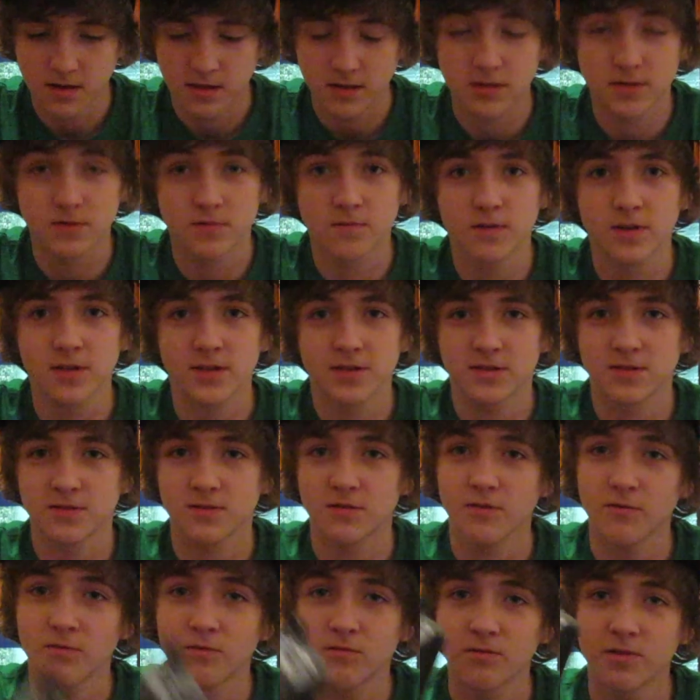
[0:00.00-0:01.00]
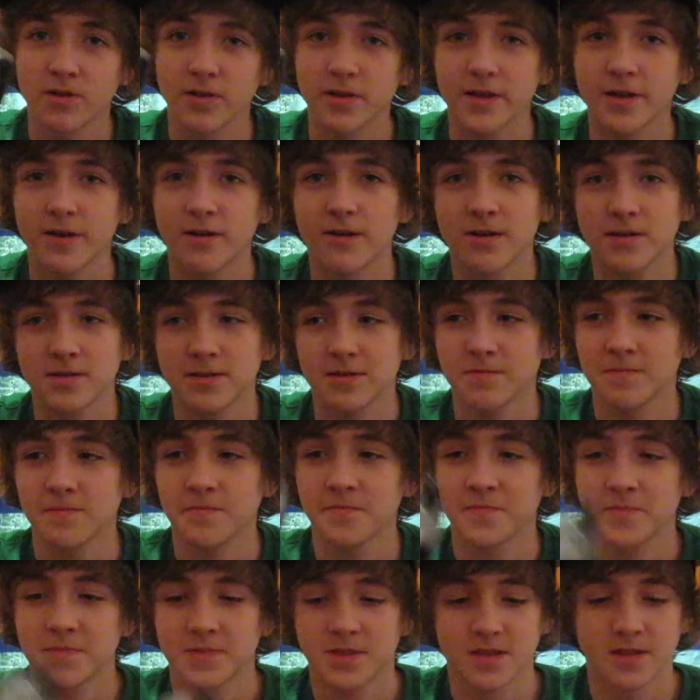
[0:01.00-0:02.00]
It's really awesome.
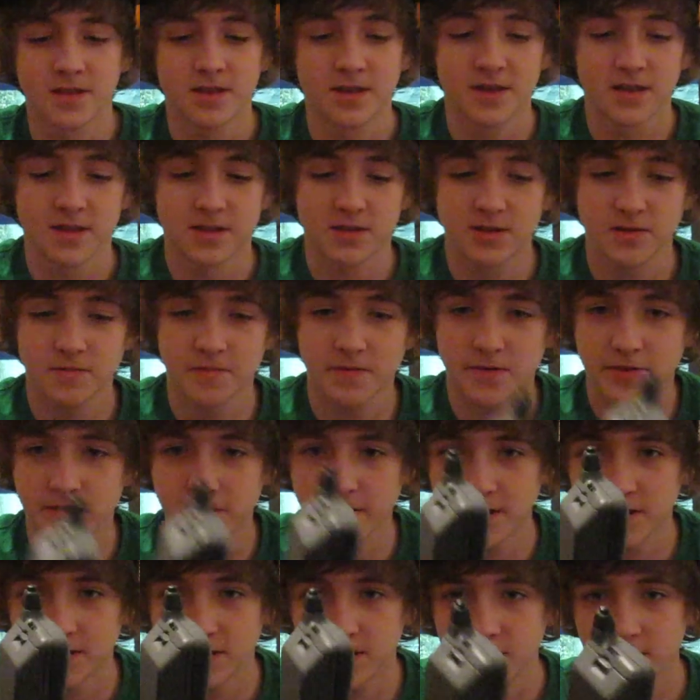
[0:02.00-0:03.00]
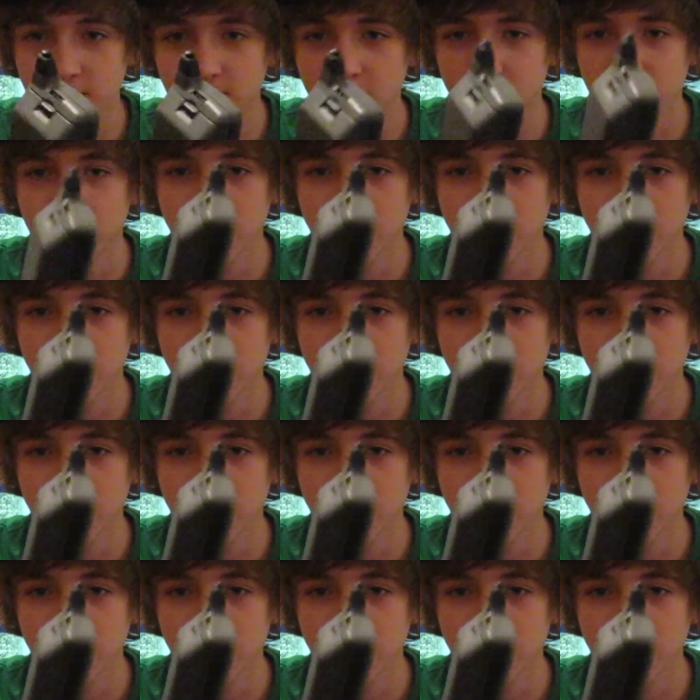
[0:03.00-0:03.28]
Super thin too. I